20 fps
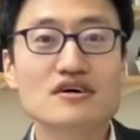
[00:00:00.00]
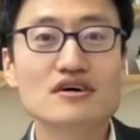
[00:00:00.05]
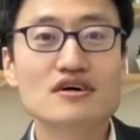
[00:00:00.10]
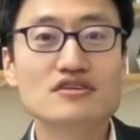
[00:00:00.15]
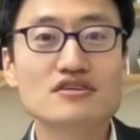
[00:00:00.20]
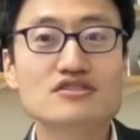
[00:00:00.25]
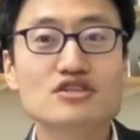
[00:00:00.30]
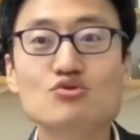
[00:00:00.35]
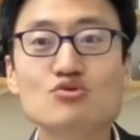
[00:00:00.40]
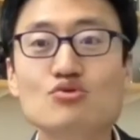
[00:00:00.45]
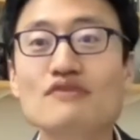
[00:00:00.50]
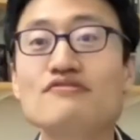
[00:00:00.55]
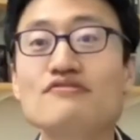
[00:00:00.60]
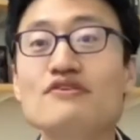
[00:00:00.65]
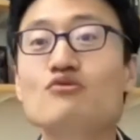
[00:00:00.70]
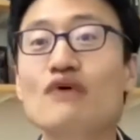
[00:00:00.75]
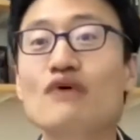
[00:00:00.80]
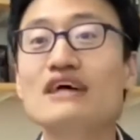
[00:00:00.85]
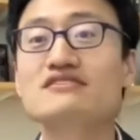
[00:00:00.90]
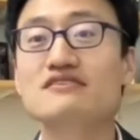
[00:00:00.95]
degree of
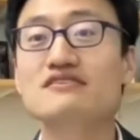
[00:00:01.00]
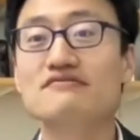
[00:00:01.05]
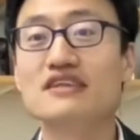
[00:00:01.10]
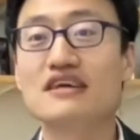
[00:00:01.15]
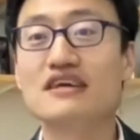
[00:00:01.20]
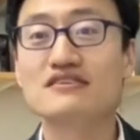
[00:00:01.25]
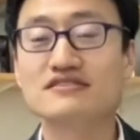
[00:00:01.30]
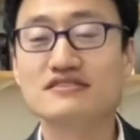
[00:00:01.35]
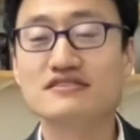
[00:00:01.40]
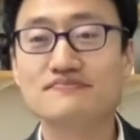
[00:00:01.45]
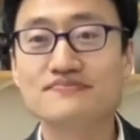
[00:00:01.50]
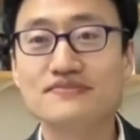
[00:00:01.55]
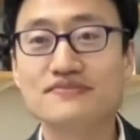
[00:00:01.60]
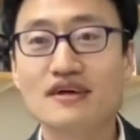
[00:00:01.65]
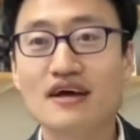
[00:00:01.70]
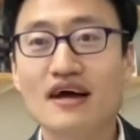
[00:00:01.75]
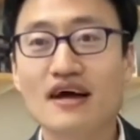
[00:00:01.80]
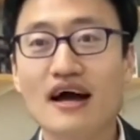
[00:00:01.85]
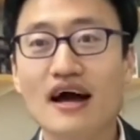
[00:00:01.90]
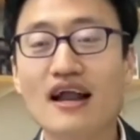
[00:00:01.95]
aggressiveness
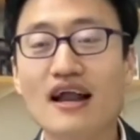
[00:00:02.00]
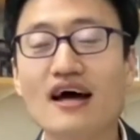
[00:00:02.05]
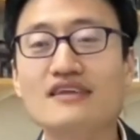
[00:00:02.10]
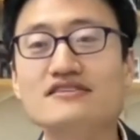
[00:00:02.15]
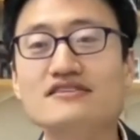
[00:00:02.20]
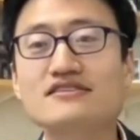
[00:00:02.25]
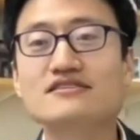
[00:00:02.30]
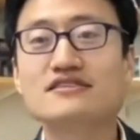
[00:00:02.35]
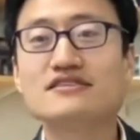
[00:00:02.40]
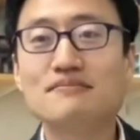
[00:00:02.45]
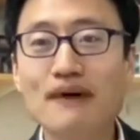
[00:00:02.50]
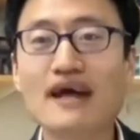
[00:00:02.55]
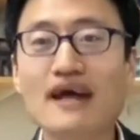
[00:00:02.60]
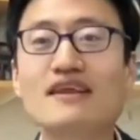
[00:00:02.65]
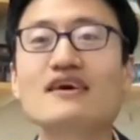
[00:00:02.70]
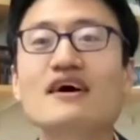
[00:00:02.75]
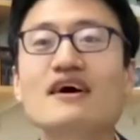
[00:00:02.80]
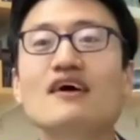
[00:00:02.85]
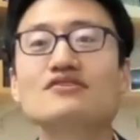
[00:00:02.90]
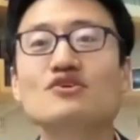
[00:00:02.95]
And
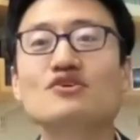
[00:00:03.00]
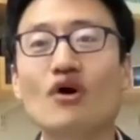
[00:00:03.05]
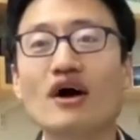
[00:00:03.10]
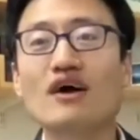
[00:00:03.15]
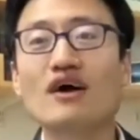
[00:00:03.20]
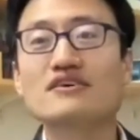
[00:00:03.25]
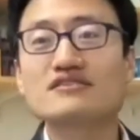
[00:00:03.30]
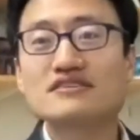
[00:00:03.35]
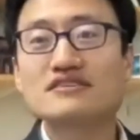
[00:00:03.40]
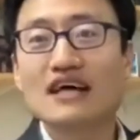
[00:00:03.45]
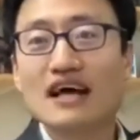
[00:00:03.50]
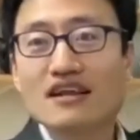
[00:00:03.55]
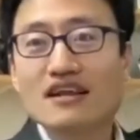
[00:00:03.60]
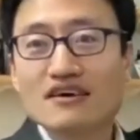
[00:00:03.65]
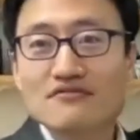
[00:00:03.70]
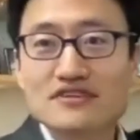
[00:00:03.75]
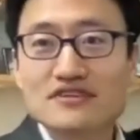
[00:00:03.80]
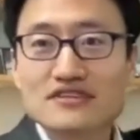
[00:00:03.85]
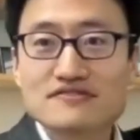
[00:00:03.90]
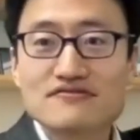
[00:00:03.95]
depending on your understanding
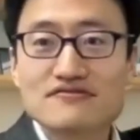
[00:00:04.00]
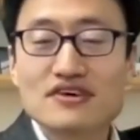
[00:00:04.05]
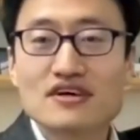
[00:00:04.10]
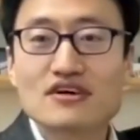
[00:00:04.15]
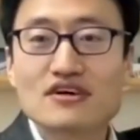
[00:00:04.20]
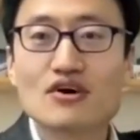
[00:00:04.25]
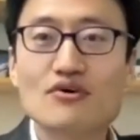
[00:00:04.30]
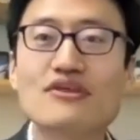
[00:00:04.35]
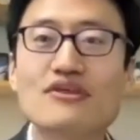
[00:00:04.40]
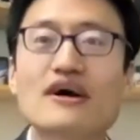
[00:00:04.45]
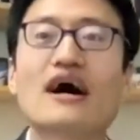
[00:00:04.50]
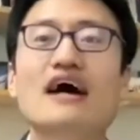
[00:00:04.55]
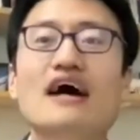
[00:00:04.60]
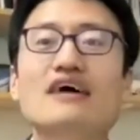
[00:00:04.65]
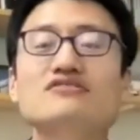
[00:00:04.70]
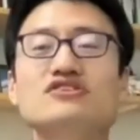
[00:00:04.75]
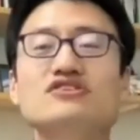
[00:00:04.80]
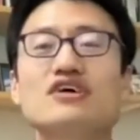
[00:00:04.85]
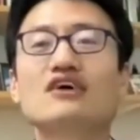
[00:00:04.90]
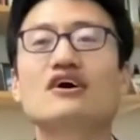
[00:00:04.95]
of this vehicle, then
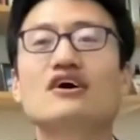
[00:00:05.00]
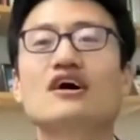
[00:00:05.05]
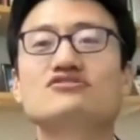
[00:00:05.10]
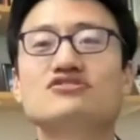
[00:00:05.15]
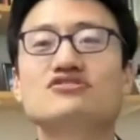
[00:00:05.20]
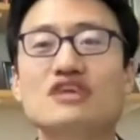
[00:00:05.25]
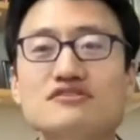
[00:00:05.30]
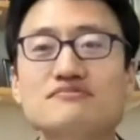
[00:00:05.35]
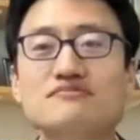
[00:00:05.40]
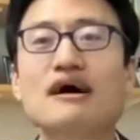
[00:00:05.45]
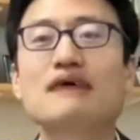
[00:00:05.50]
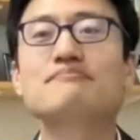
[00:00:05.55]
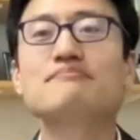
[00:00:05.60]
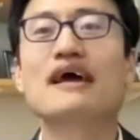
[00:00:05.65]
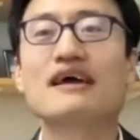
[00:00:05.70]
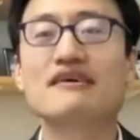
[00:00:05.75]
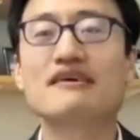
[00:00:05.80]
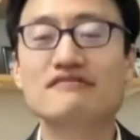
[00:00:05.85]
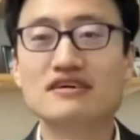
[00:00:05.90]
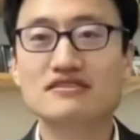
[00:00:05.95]
I adjust my
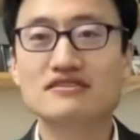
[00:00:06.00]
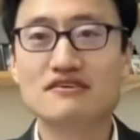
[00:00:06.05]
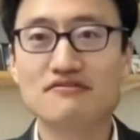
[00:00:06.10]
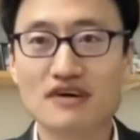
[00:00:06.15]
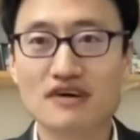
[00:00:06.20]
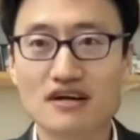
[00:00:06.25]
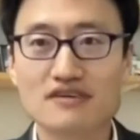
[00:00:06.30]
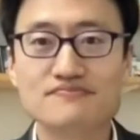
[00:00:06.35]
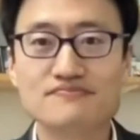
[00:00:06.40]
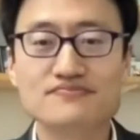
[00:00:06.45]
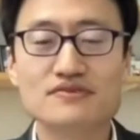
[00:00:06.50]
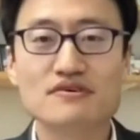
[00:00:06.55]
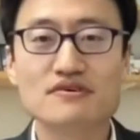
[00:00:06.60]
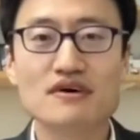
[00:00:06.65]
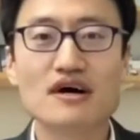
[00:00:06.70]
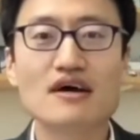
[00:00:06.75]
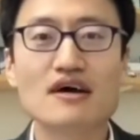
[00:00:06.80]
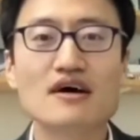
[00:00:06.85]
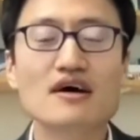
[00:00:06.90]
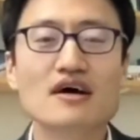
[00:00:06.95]
behavior differently.
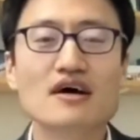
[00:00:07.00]
Right.